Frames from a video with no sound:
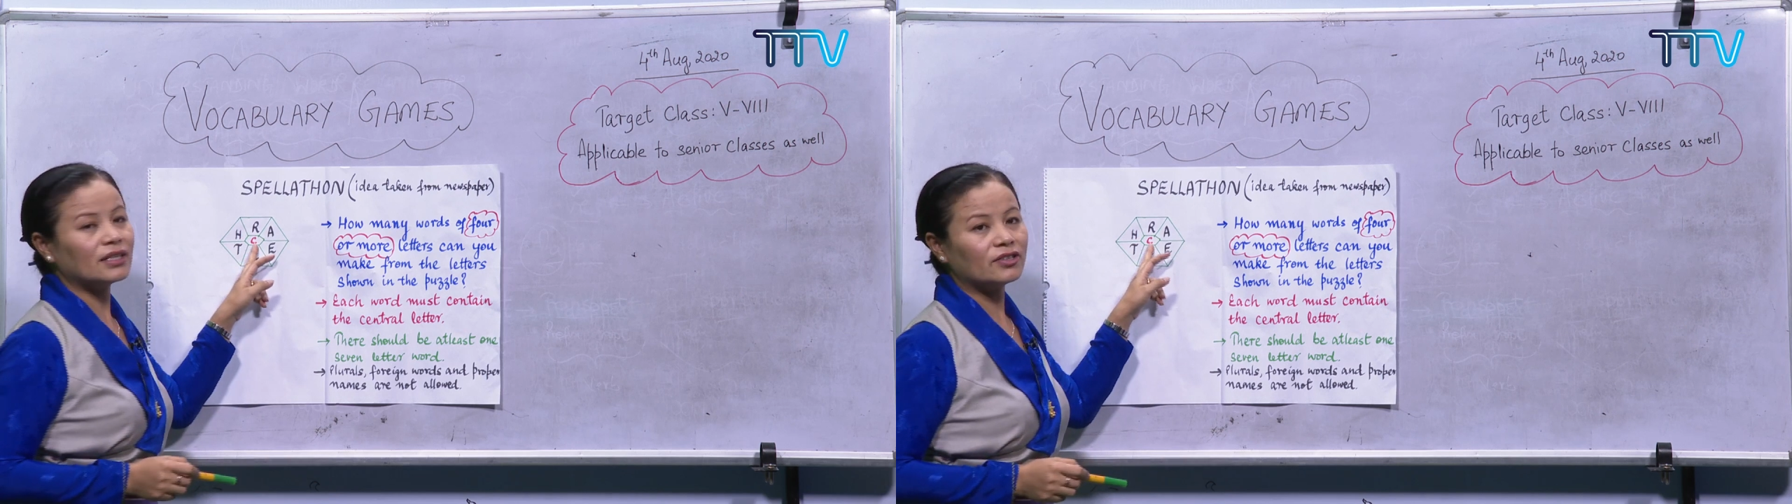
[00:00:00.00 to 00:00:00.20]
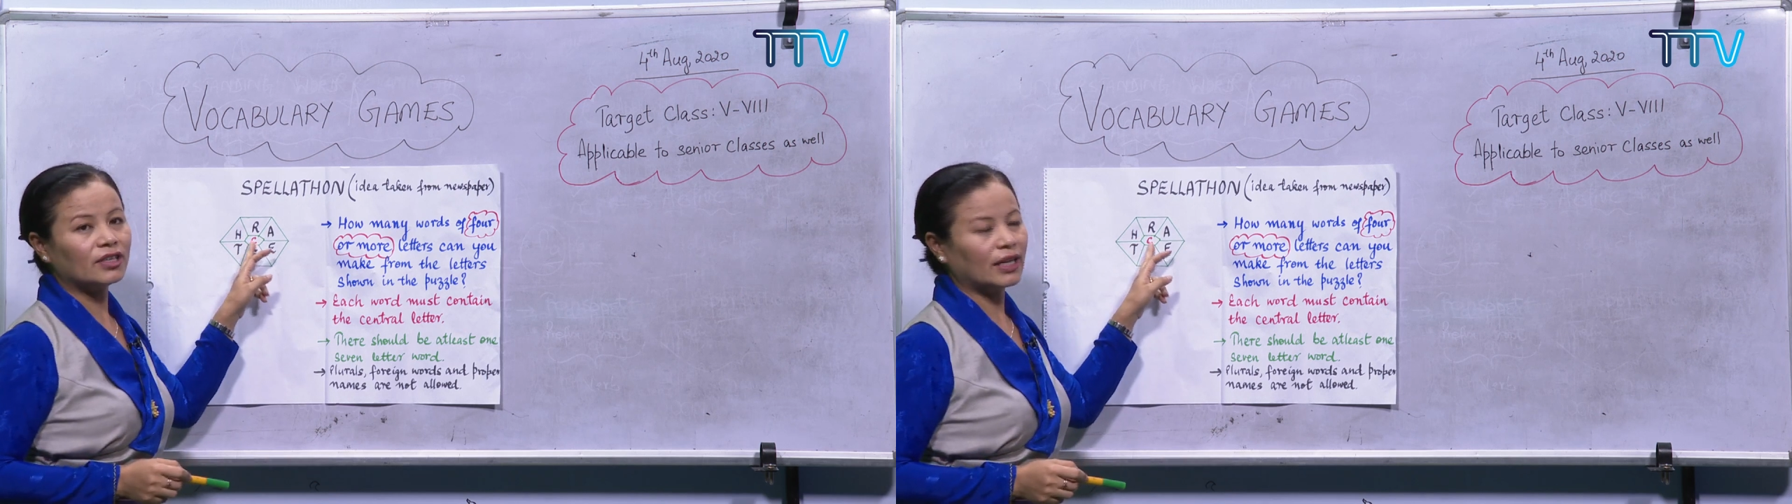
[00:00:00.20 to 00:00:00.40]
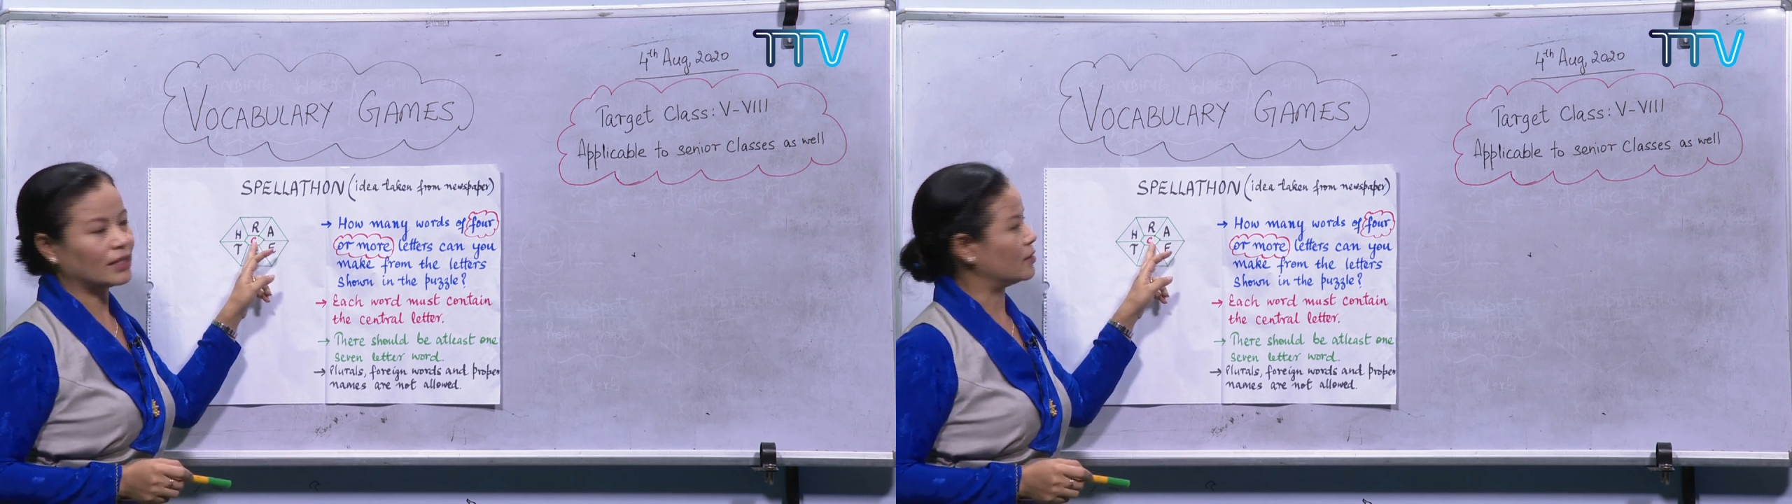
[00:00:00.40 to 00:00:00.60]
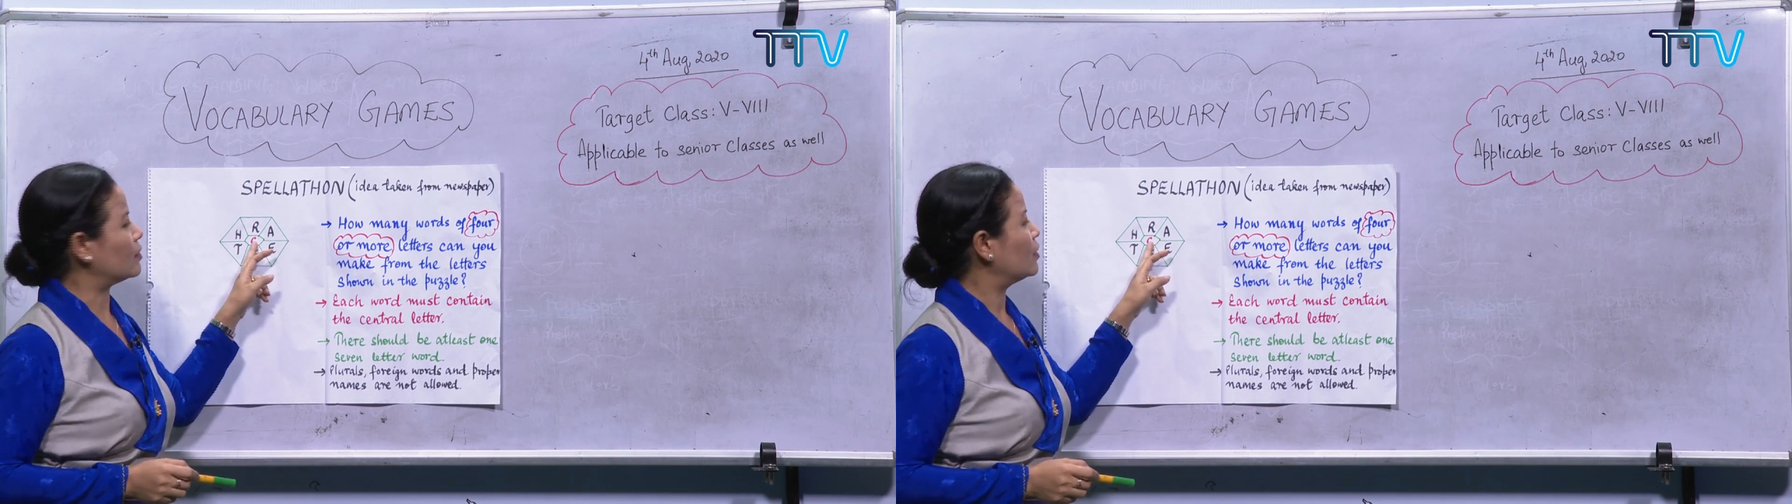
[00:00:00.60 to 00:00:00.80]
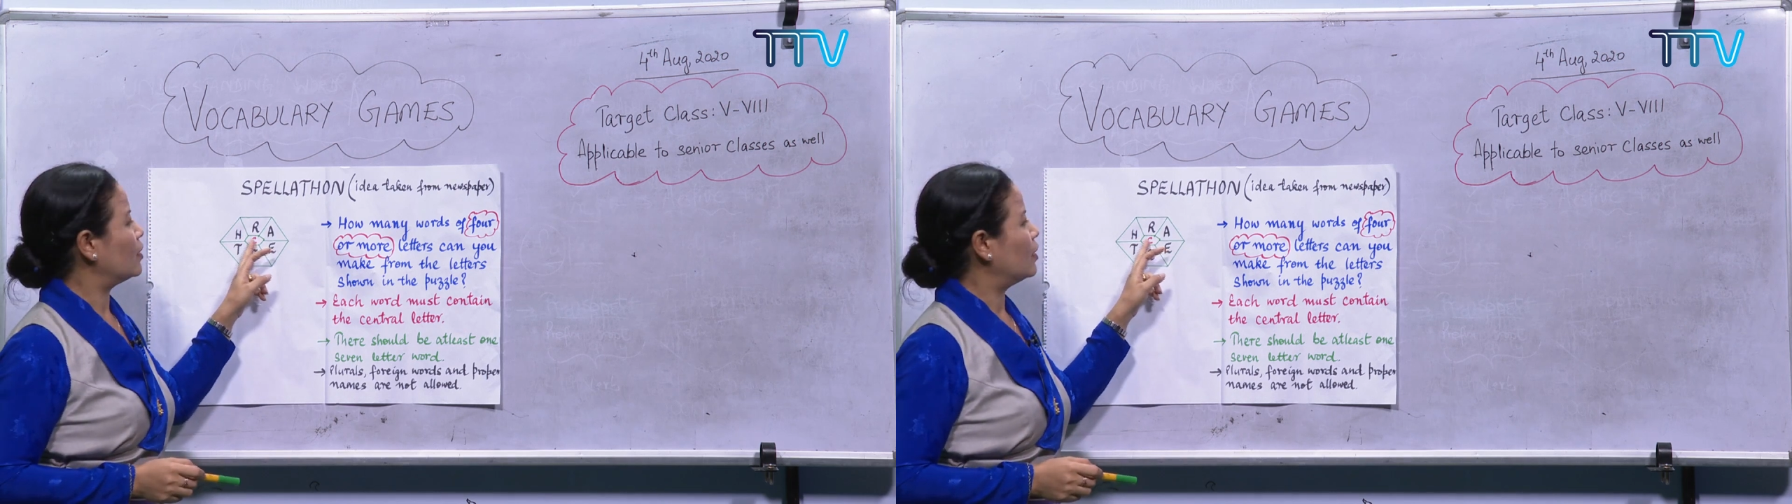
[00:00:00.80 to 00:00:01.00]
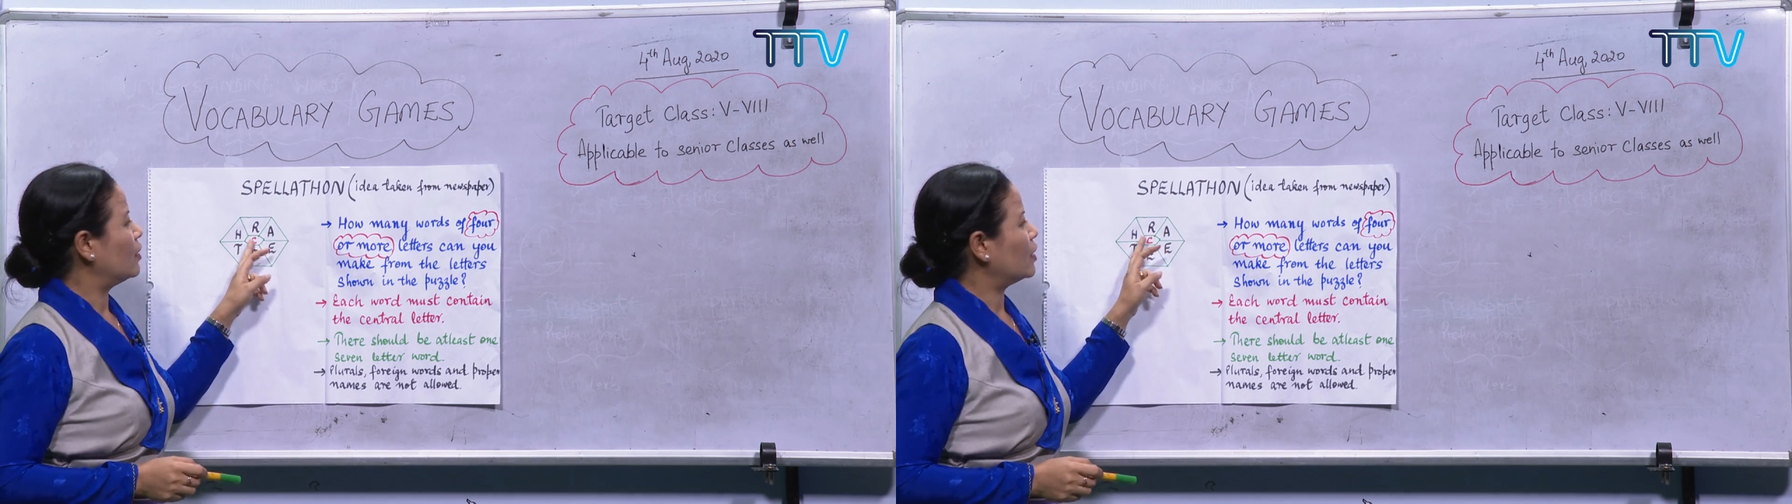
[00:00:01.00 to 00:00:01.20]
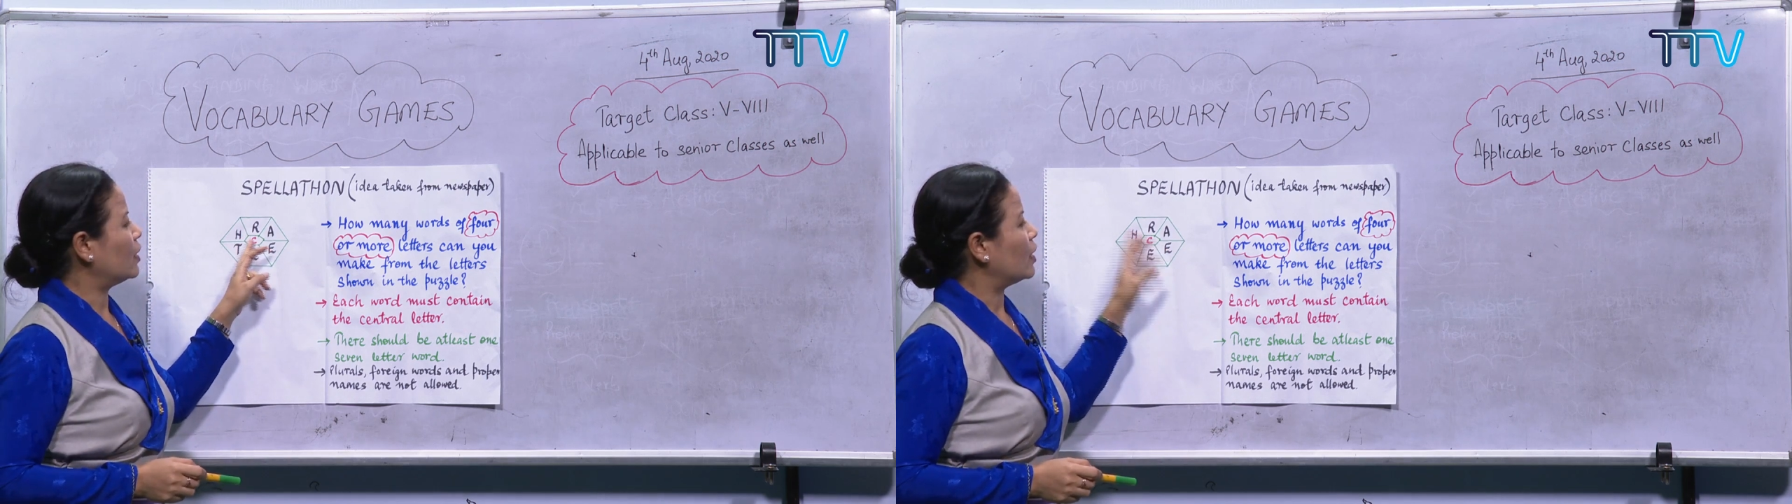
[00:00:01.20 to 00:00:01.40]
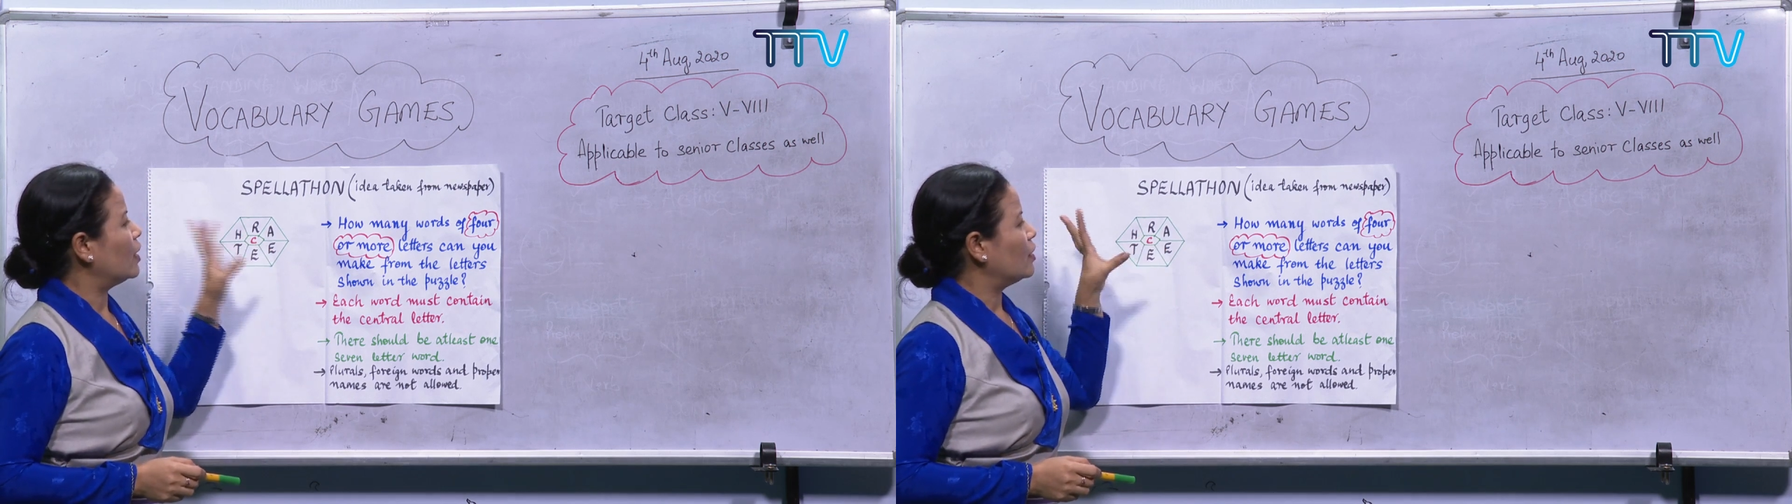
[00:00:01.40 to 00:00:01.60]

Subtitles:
letter. Okay,